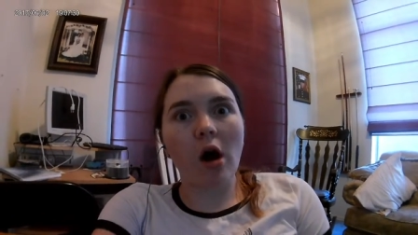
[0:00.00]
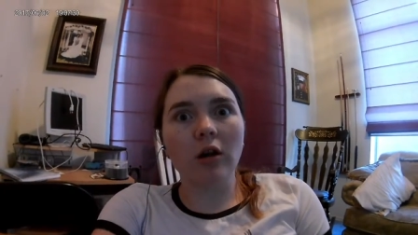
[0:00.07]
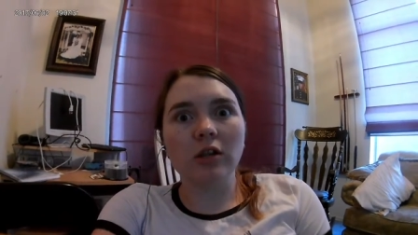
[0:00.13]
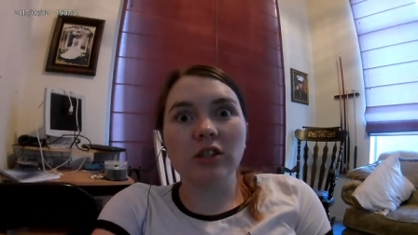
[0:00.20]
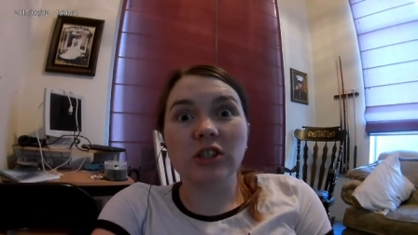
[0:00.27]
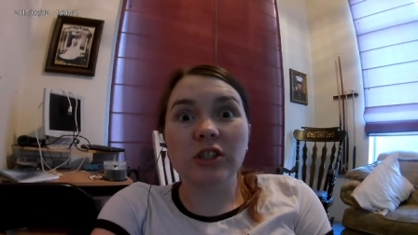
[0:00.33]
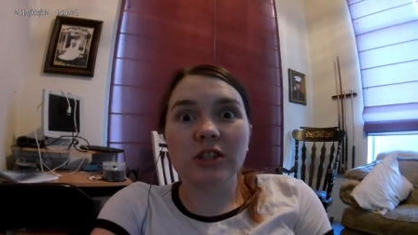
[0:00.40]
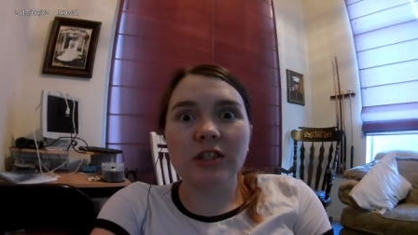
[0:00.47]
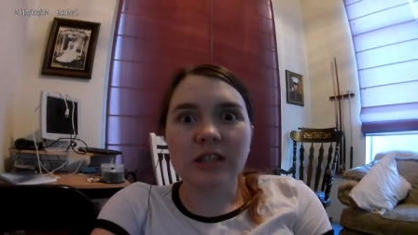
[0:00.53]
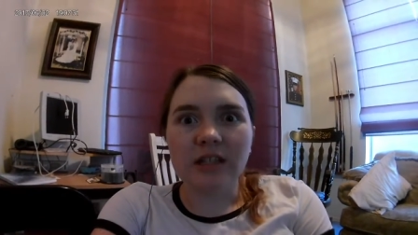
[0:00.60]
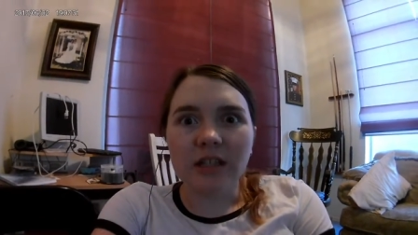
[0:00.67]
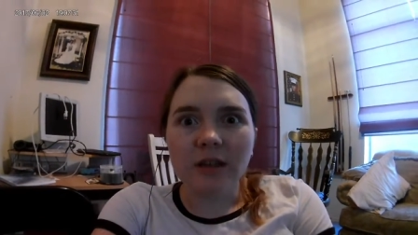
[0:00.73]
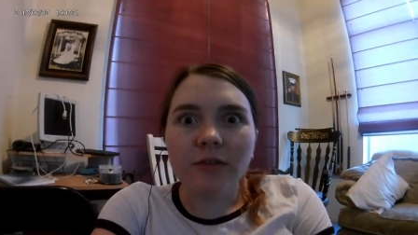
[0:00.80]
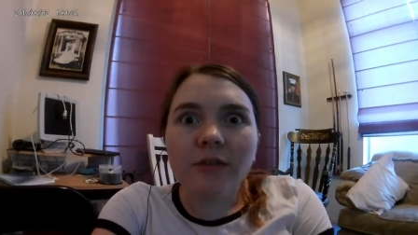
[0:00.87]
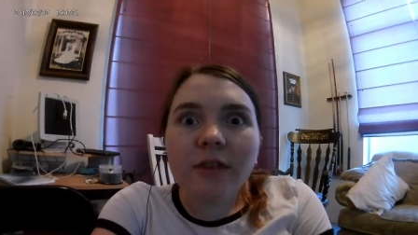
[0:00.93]
I'll just
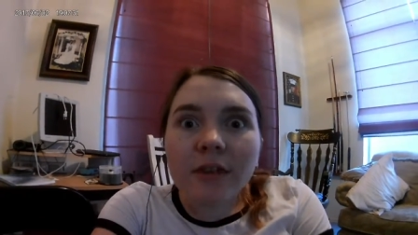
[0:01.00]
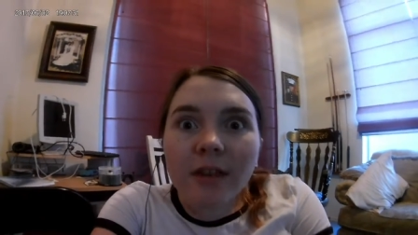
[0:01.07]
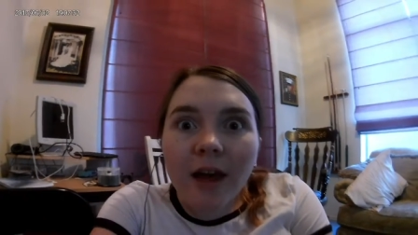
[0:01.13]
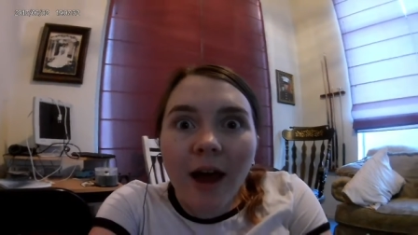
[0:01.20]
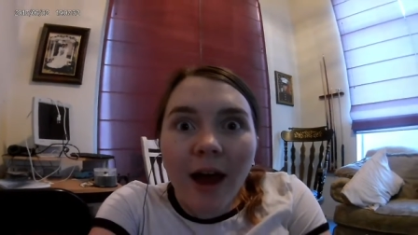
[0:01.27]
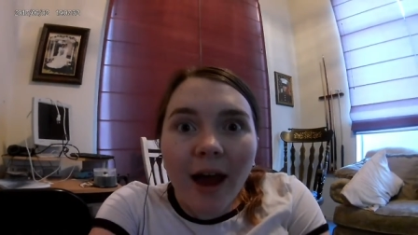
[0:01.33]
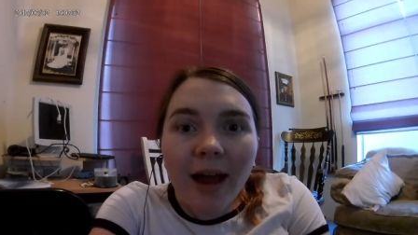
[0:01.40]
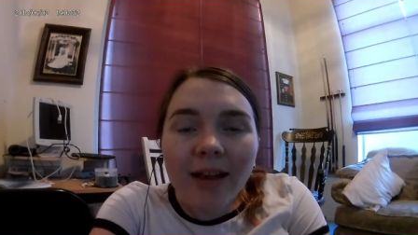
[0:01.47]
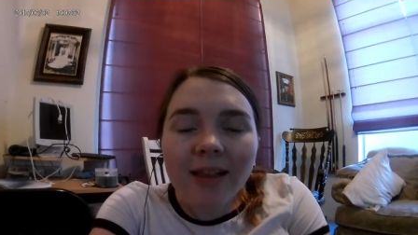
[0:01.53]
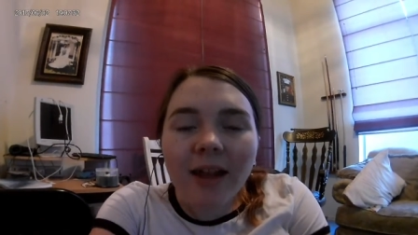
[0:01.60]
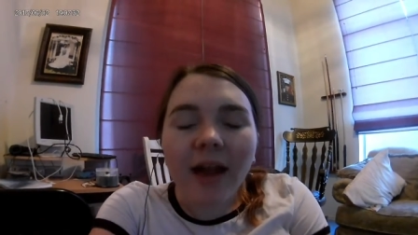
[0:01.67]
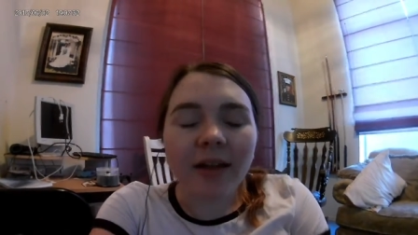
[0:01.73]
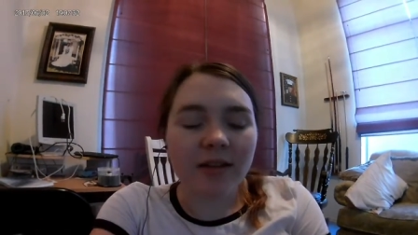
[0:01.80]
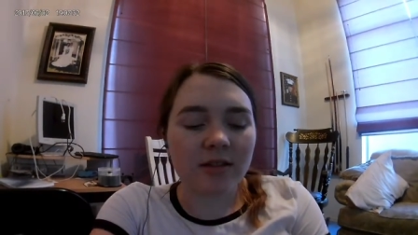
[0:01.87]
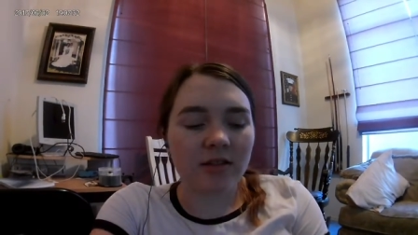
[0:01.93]
give you the
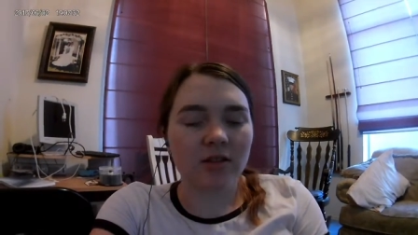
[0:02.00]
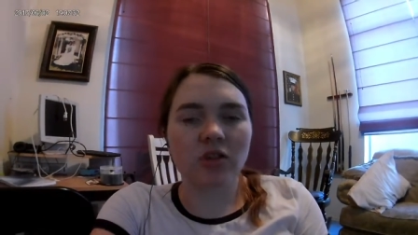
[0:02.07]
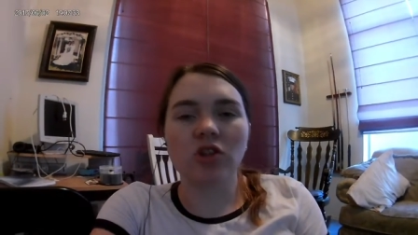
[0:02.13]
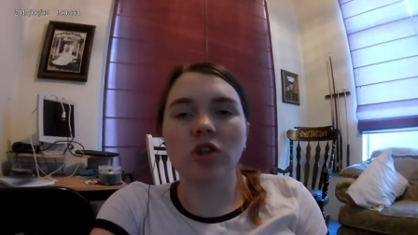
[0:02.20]
highlights.